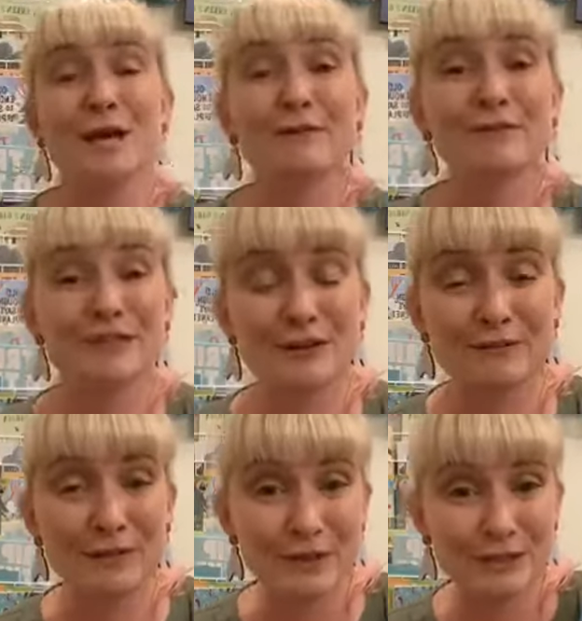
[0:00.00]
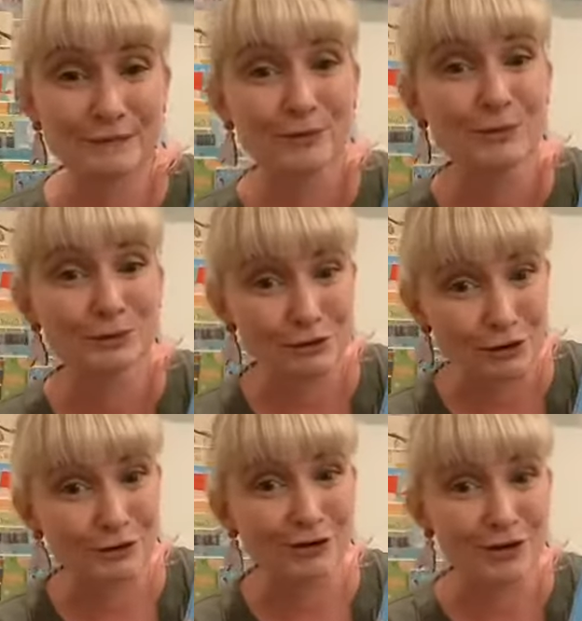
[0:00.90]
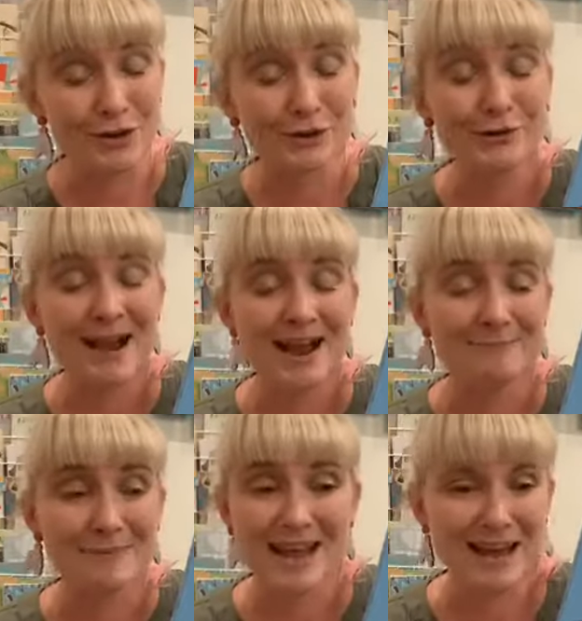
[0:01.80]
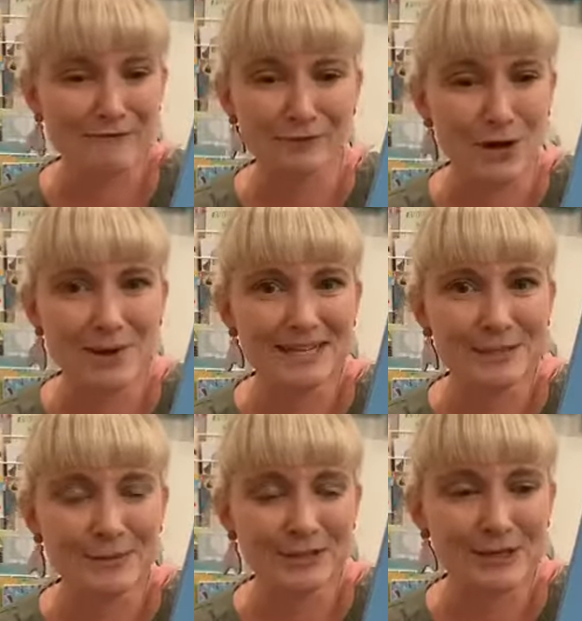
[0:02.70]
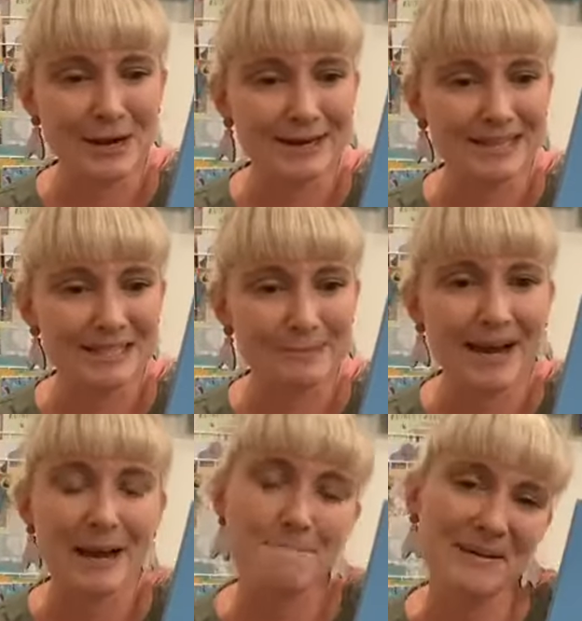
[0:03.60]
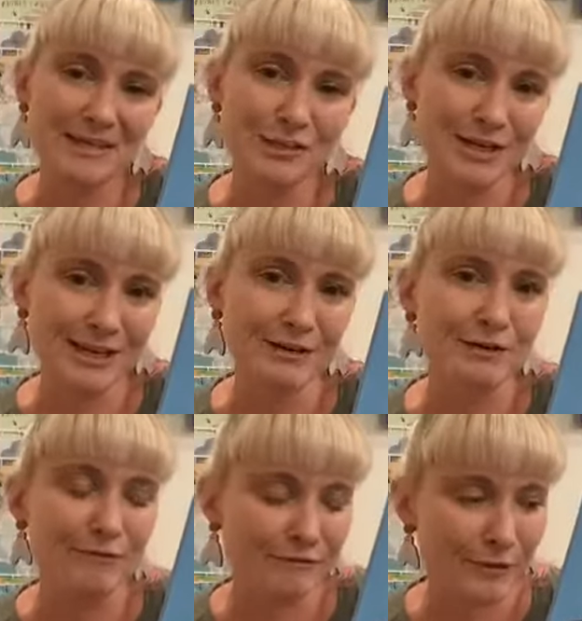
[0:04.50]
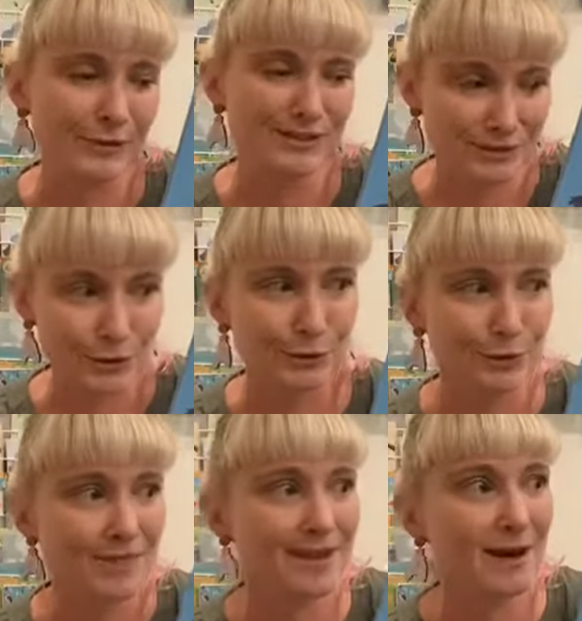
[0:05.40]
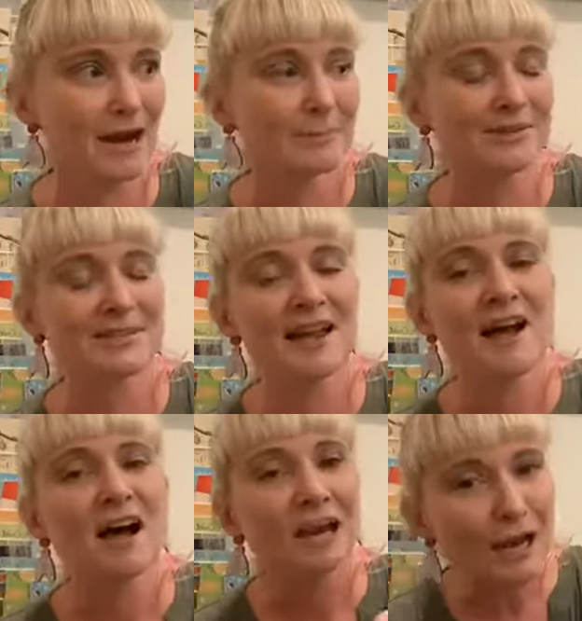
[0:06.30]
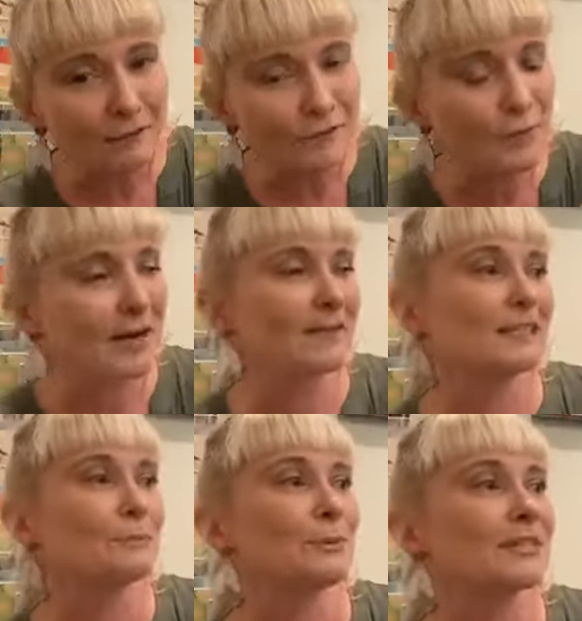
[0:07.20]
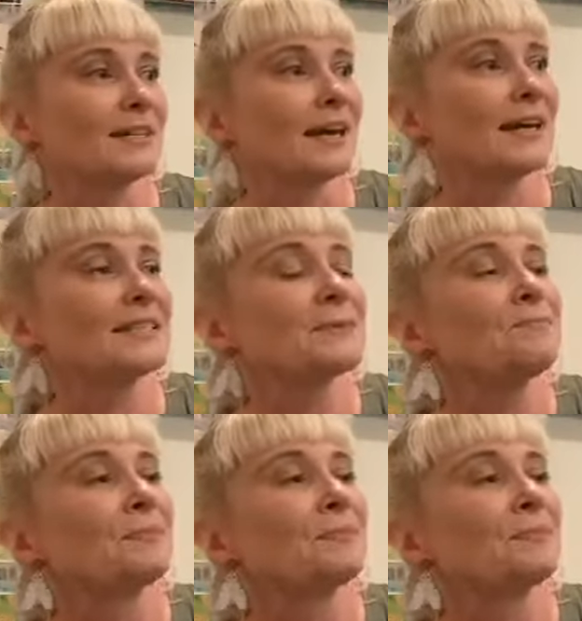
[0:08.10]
For those of you who don't know and have no idea what the title is about, a bin chicken refers to the ibis. I love the way this book starts.